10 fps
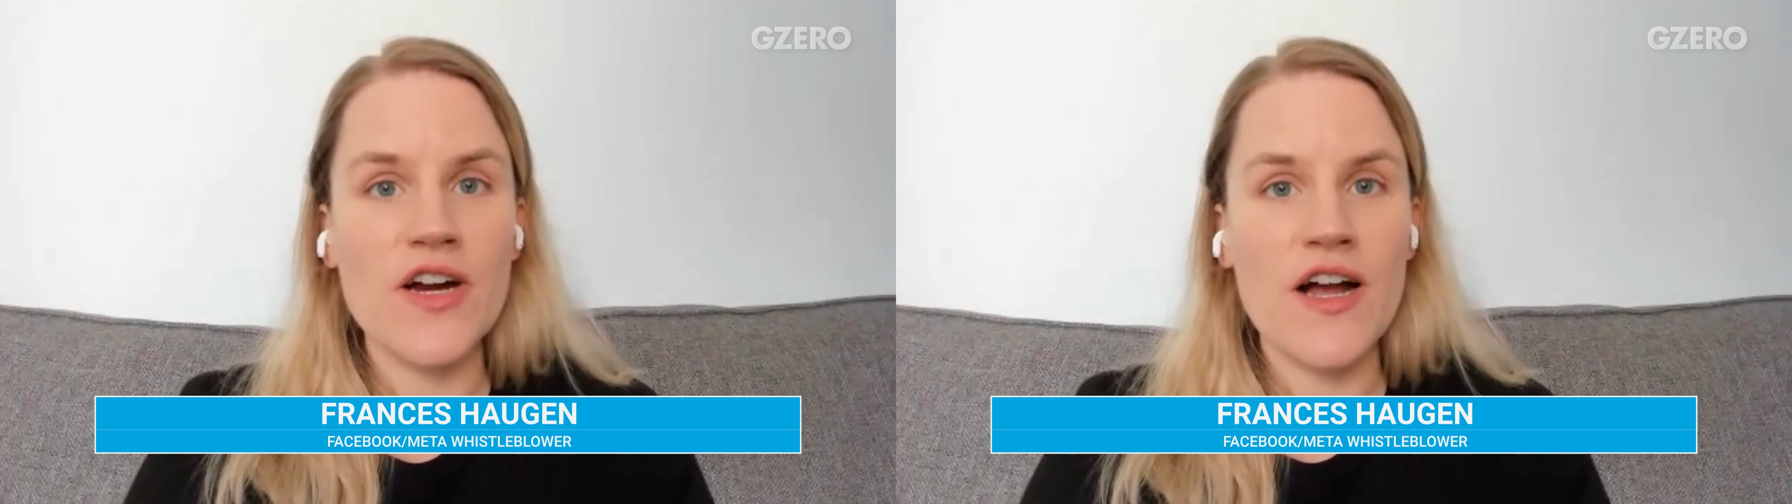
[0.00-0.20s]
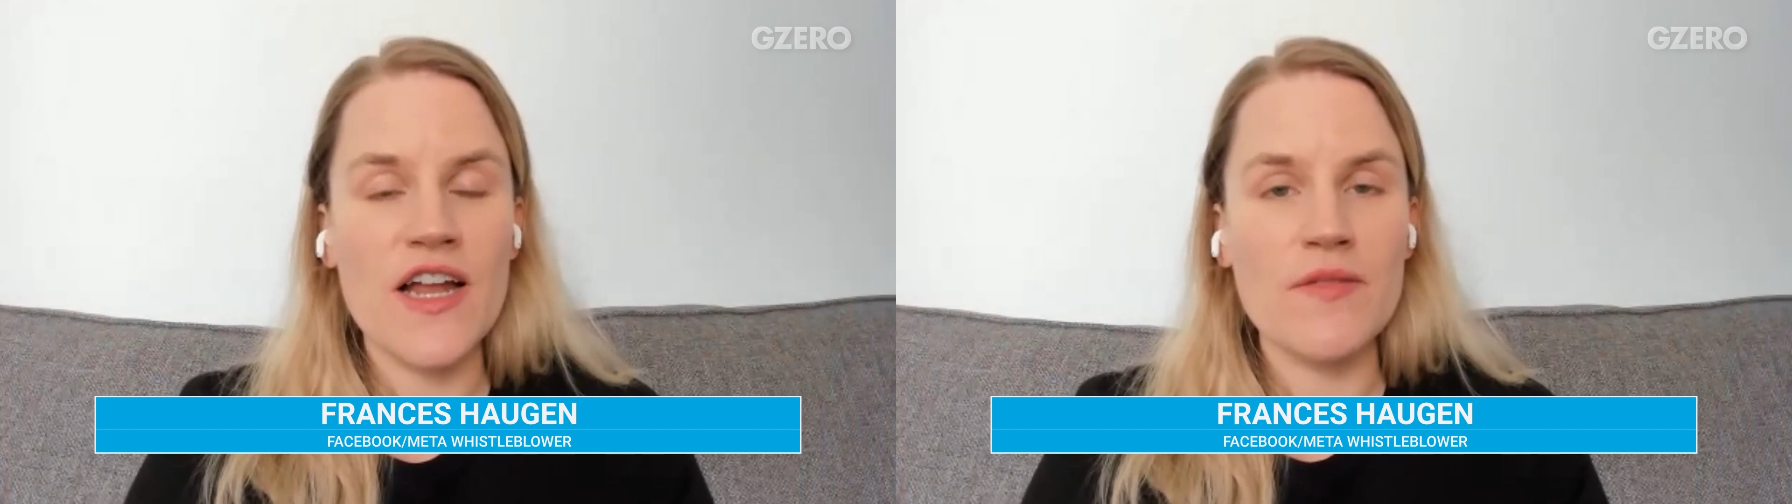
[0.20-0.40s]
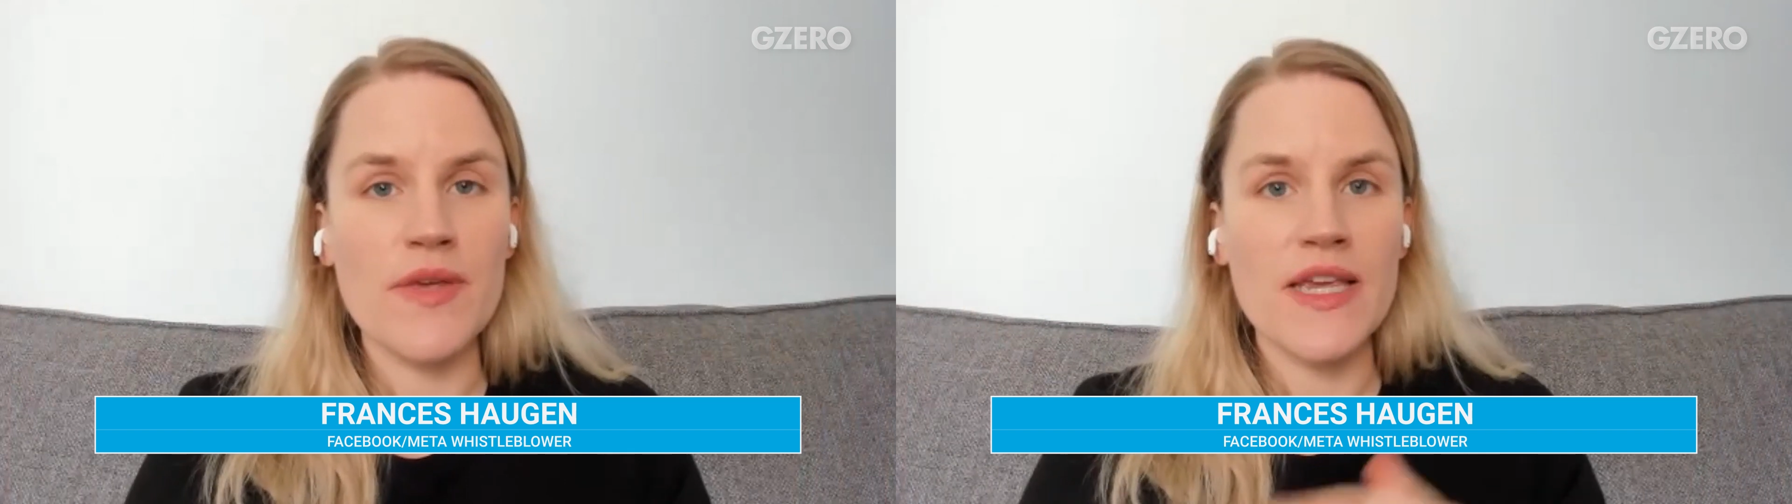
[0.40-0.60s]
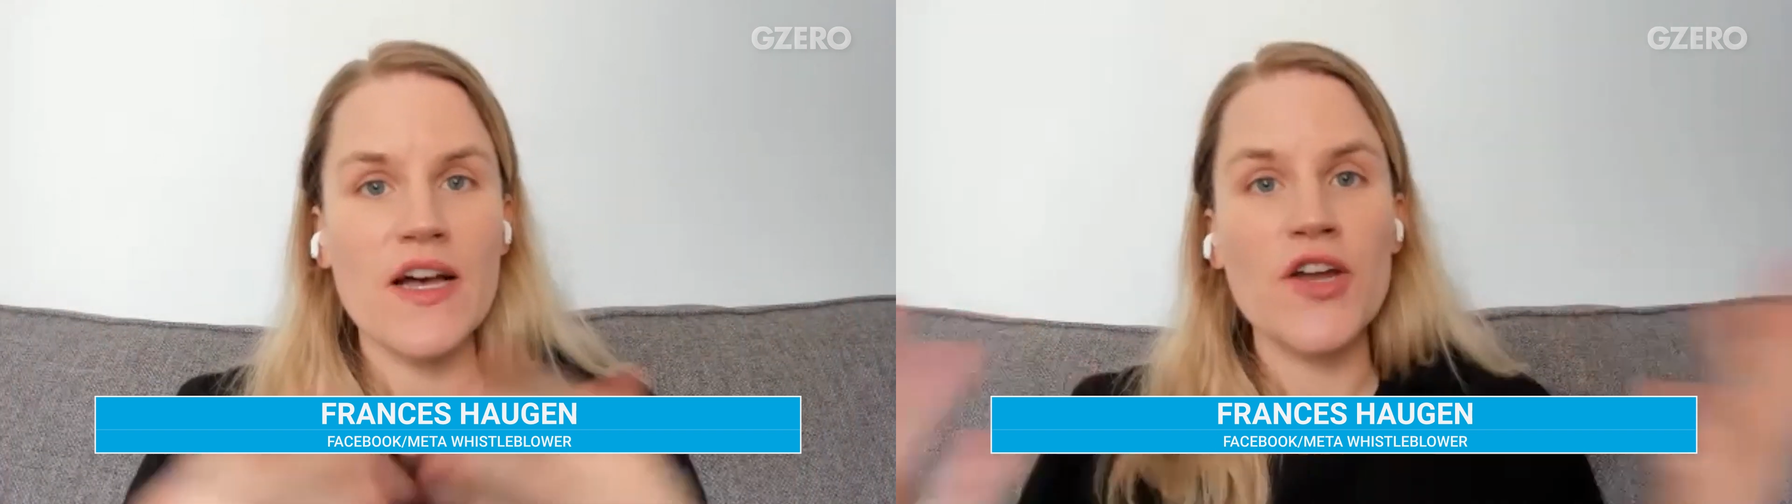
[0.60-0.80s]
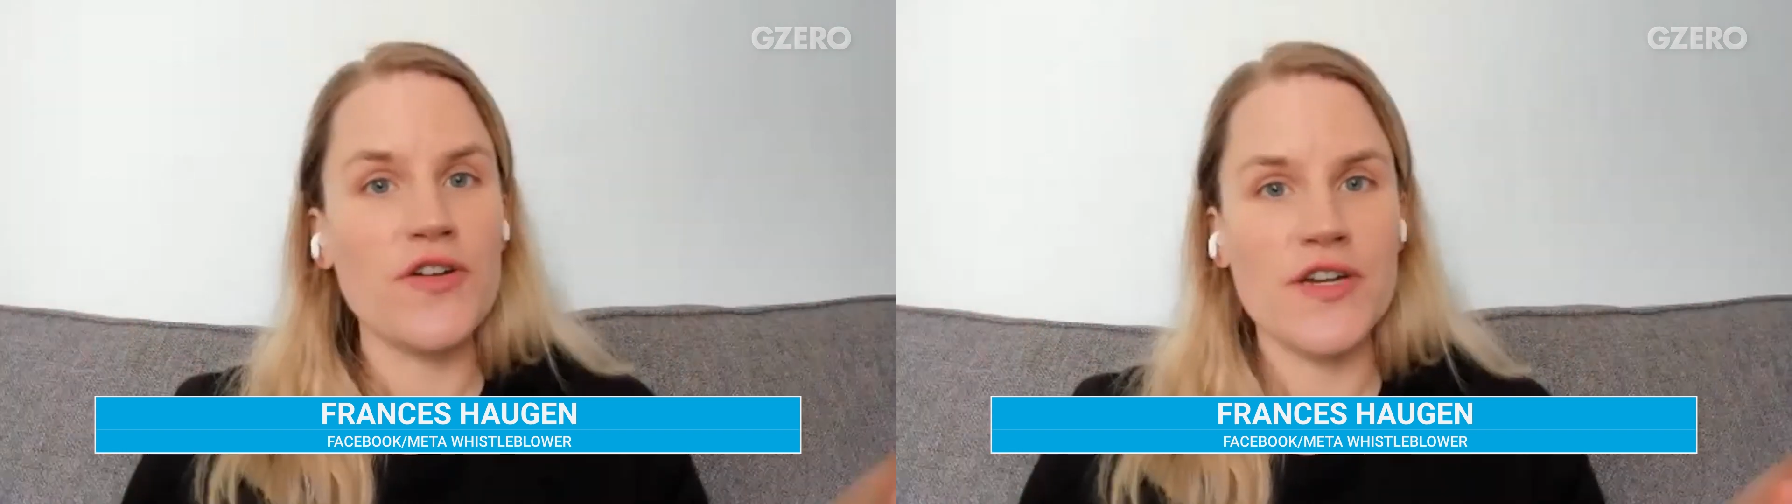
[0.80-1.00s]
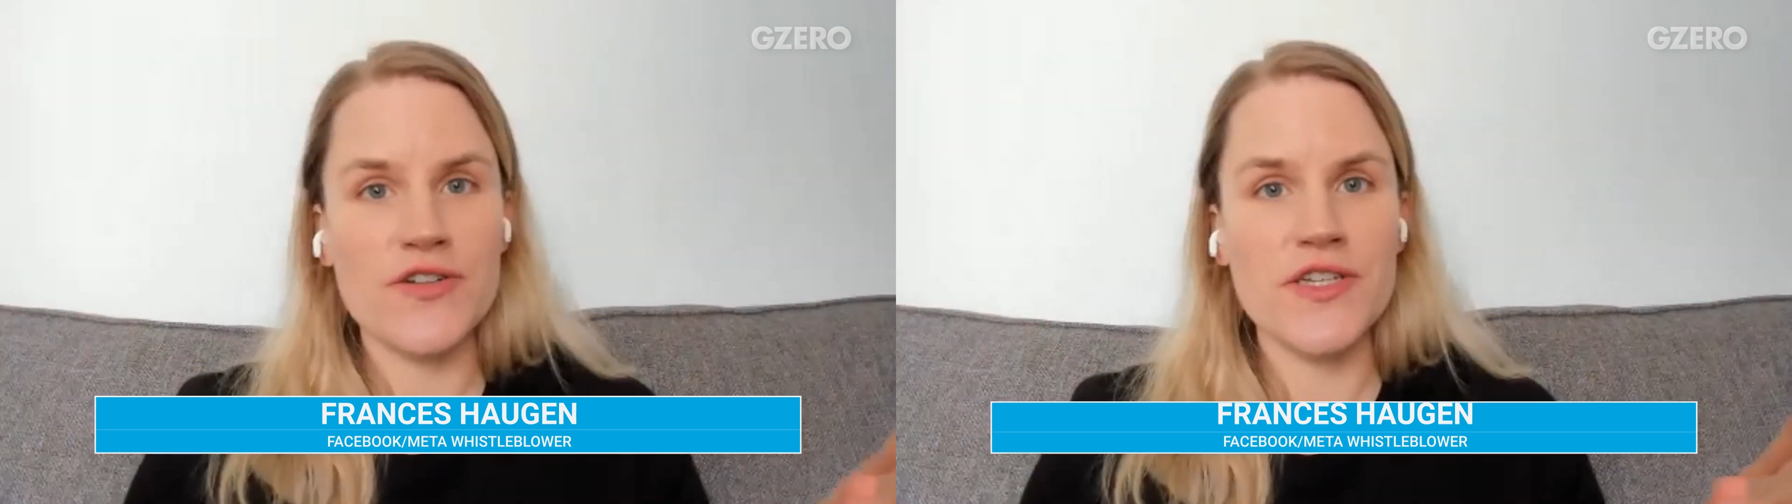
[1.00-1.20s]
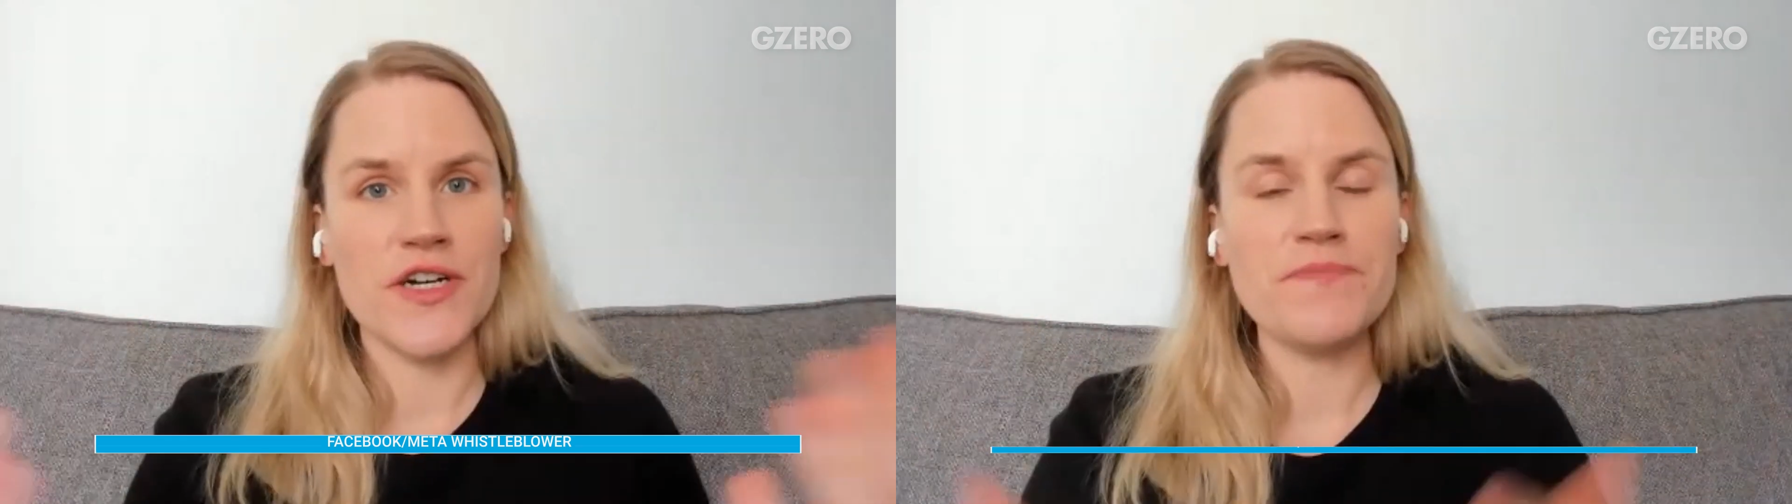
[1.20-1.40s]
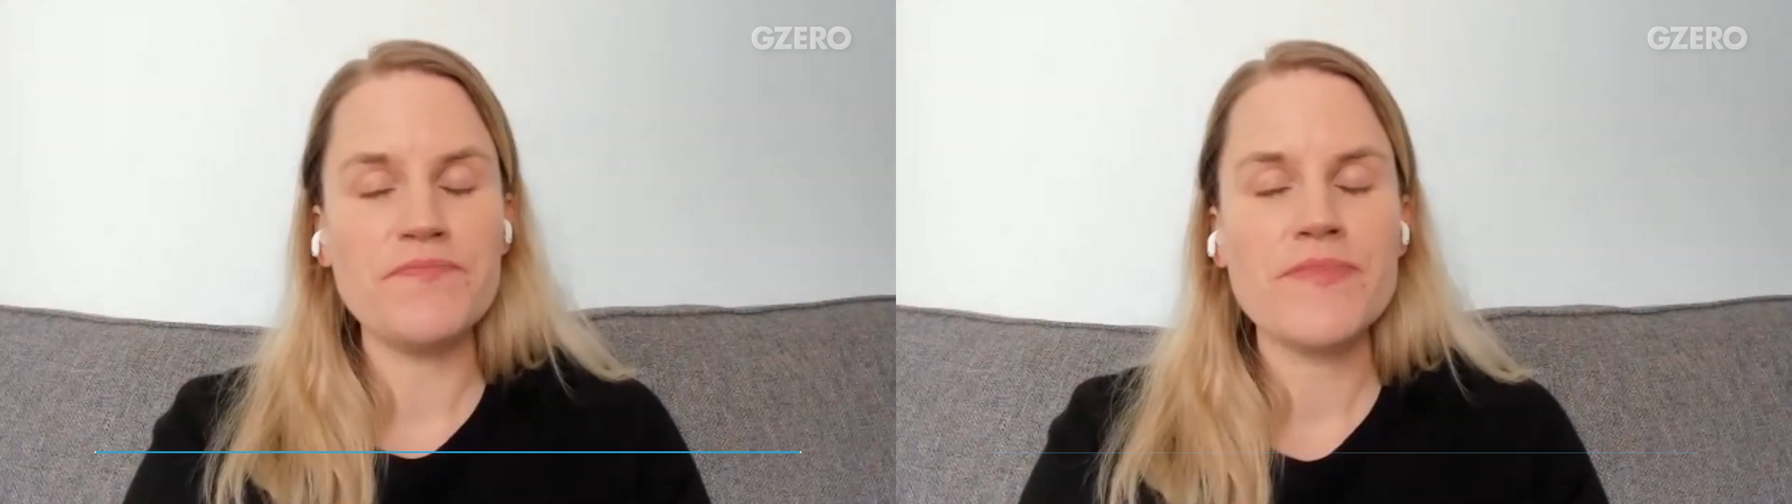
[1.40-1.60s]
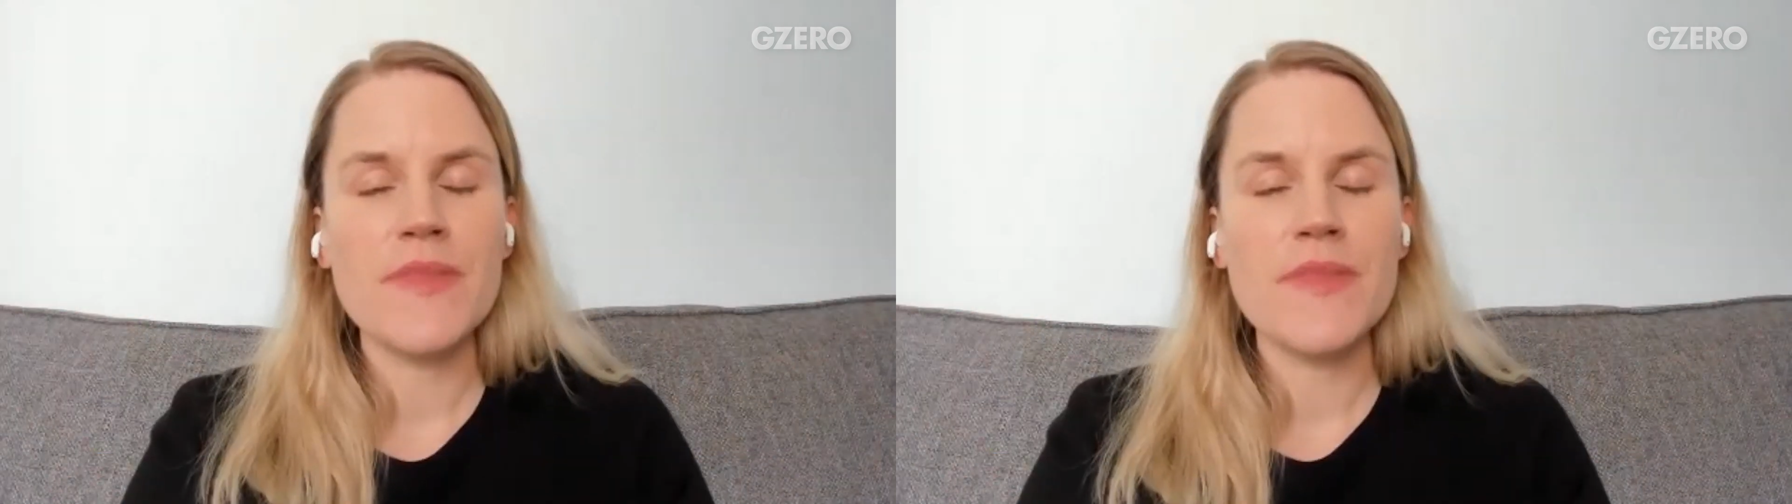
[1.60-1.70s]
economy 100 years ago